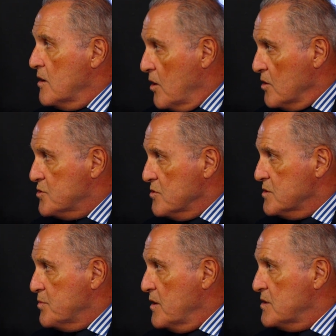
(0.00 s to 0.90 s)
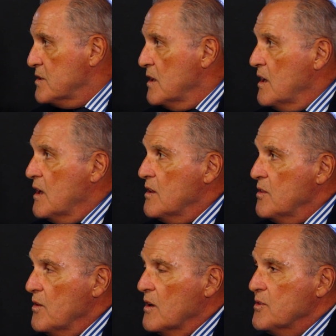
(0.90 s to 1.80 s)
cultural space,
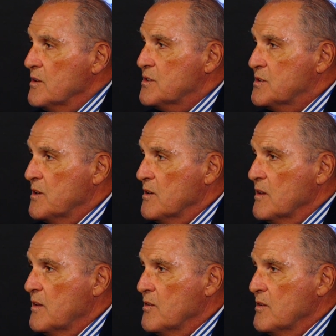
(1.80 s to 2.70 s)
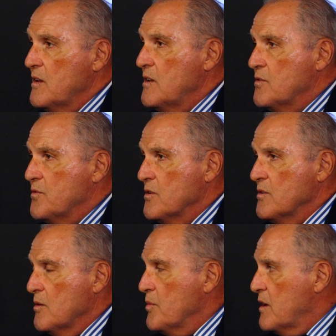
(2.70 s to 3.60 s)
not necessarily the need for
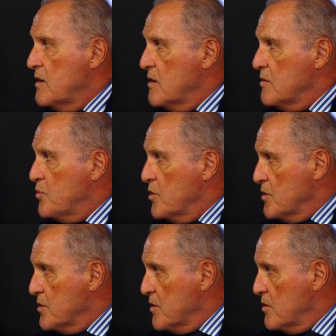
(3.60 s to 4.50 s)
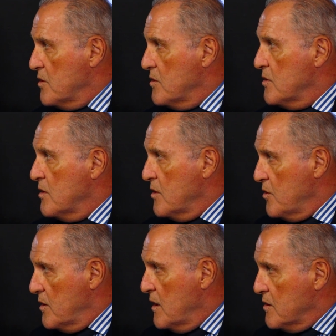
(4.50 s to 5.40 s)
an Albanian political,
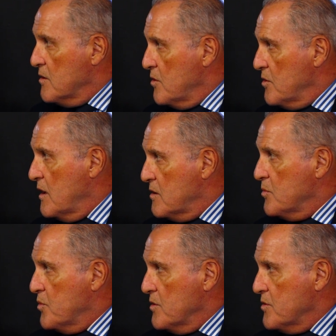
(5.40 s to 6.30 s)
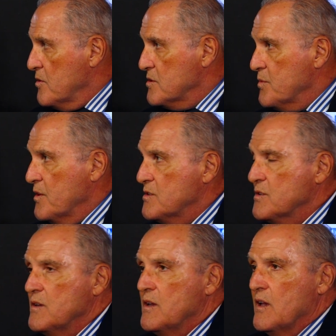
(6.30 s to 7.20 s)
united political space.
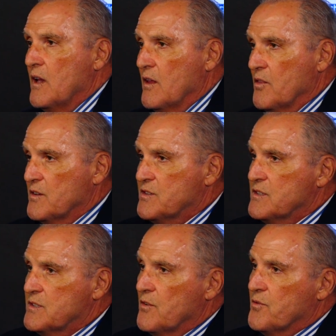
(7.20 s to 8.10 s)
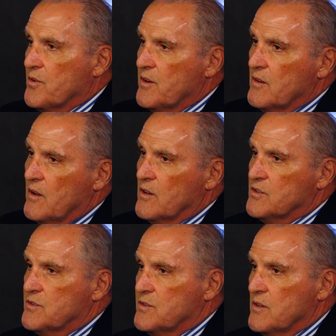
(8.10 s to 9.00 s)
And this is differing
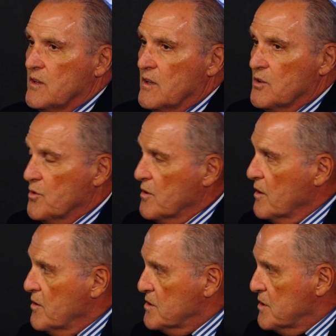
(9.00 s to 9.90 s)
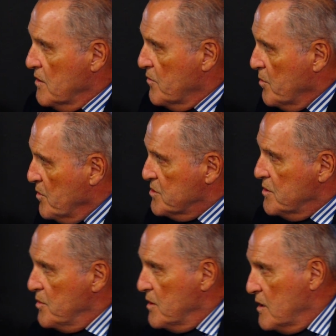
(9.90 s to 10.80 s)
us to a great extent from the
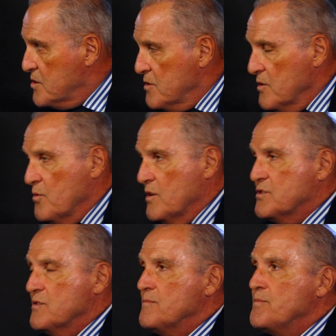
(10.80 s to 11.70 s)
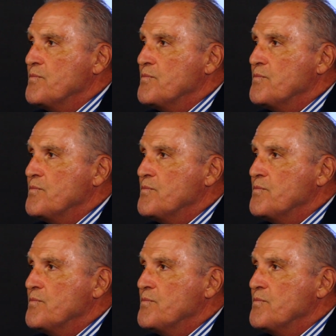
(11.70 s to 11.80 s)
Serbian national question.